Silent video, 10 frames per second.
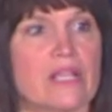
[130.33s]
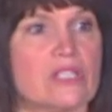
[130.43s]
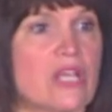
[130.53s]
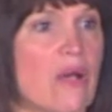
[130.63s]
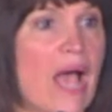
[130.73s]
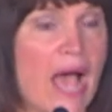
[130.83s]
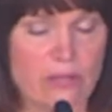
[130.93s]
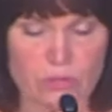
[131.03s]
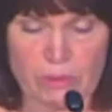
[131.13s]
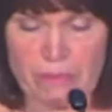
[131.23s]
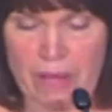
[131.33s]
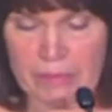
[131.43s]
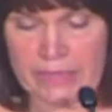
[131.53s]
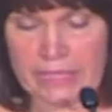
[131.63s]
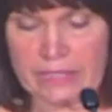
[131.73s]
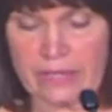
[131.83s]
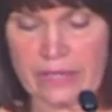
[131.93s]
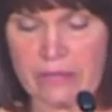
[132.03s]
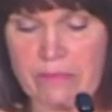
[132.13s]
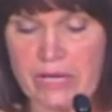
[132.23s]
So House Republicans are
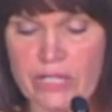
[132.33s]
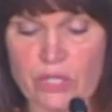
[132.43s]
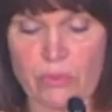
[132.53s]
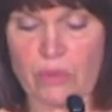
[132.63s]
committed to